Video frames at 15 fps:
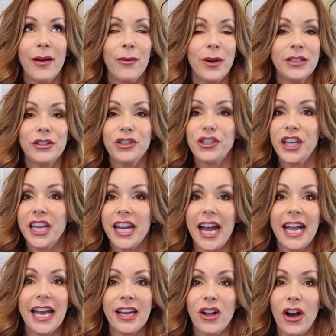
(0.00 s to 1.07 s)
once she and I
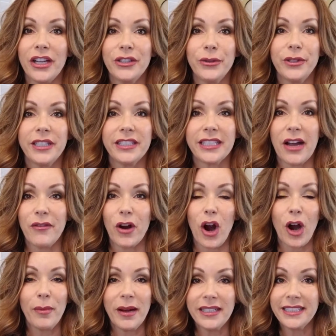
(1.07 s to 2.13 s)
had gone to a Discover
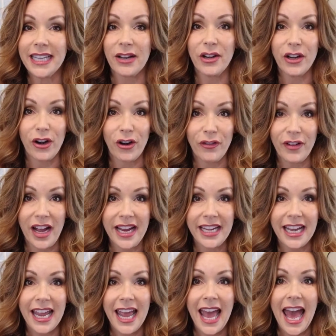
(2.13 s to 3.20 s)
Arbonne down in Irvine,
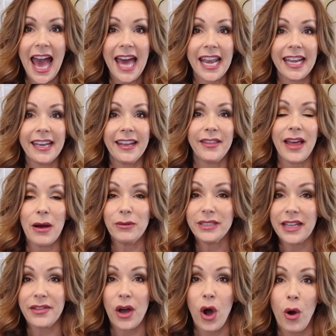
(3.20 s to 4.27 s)
and that was
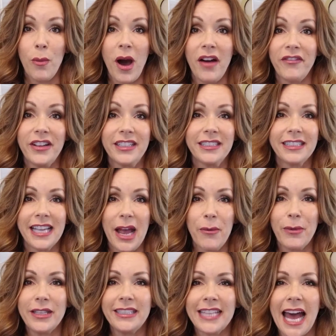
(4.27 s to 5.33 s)
at the home office. And
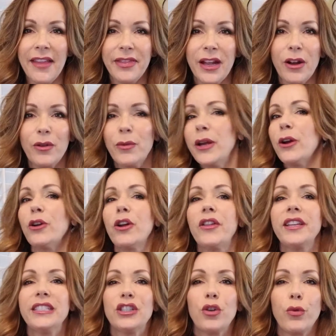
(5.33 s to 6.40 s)
we sat there and we heard all
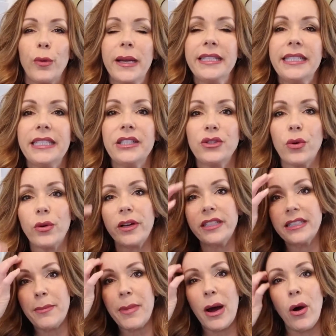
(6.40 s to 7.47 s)
these crazy stories
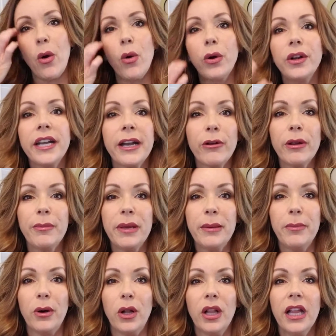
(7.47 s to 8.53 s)
about ordinary
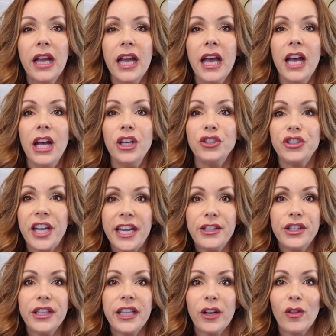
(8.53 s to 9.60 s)
people
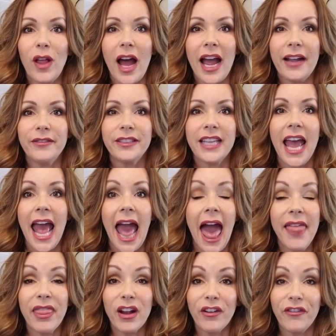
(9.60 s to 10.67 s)
changing their lives
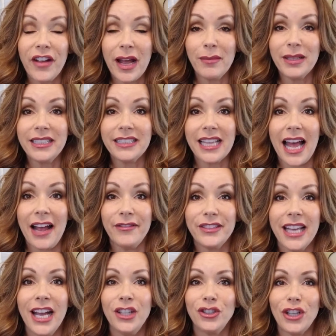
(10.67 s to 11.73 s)
and their families' lives
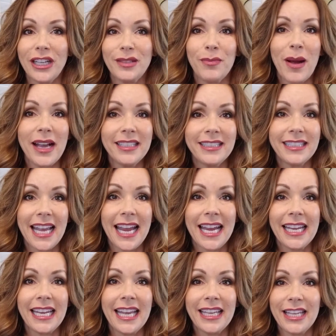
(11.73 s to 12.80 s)
just by
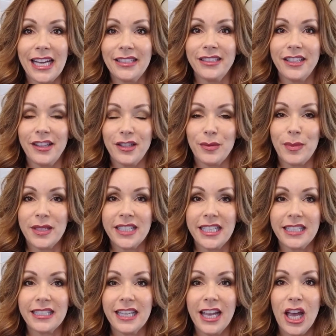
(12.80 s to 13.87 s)
saying yes to this
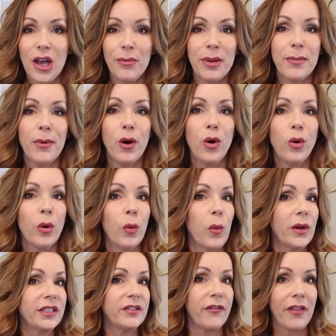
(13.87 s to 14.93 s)
business. People who were
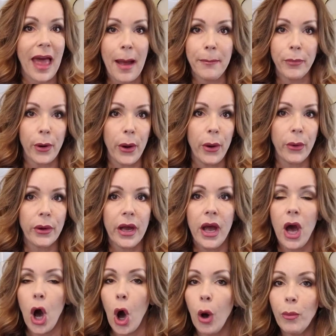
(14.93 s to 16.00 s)
once flat broke,
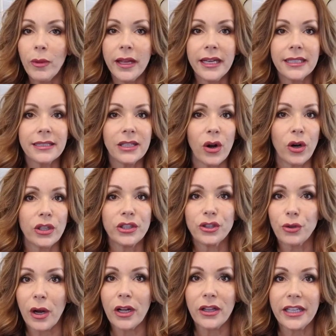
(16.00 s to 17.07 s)
homeless, or
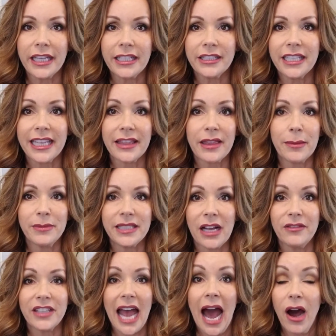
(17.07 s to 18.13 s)
struggling to get
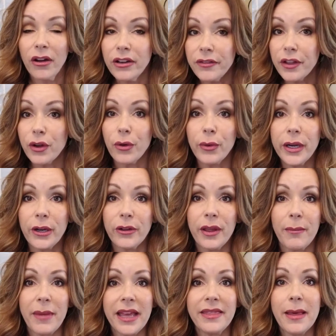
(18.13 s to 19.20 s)
themselves out of the career that
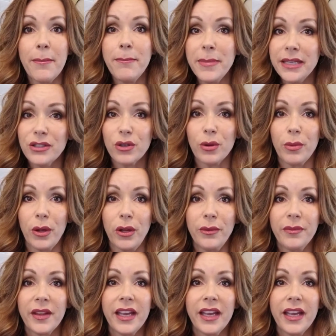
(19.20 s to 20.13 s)
made them miserable.